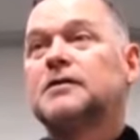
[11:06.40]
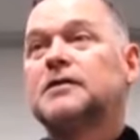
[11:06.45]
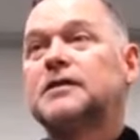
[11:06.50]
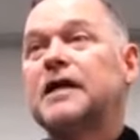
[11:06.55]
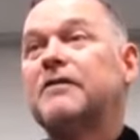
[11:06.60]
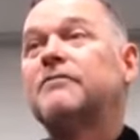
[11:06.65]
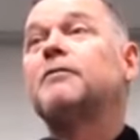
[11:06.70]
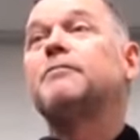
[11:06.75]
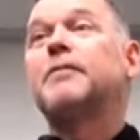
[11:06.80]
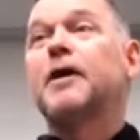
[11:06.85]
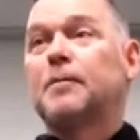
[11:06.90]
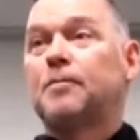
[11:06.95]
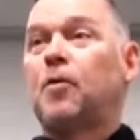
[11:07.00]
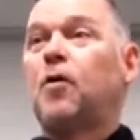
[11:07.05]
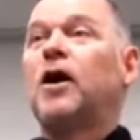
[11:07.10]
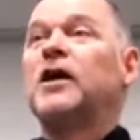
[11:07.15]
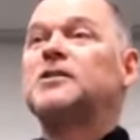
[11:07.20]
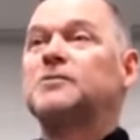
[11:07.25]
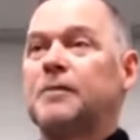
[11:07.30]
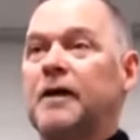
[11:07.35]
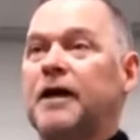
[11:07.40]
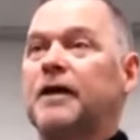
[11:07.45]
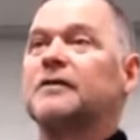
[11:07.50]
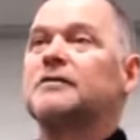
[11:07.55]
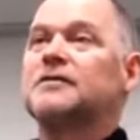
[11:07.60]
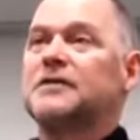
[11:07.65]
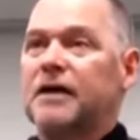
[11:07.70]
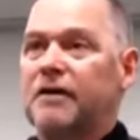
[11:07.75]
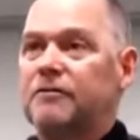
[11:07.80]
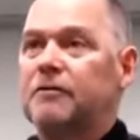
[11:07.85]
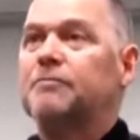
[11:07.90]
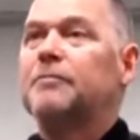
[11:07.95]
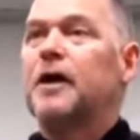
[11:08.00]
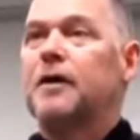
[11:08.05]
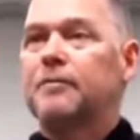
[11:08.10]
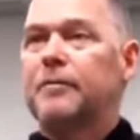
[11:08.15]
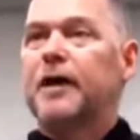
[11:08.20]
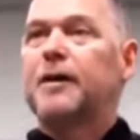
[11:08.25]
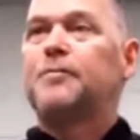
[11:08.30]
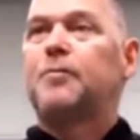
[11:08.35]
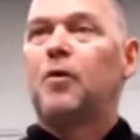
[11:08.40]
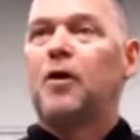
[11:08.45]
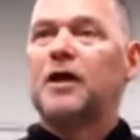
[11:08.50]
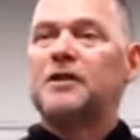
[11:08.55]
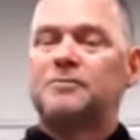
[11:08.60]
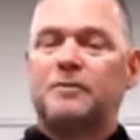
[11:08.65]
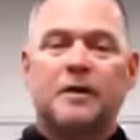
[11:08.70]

Seven big points, man. Seven big, big points.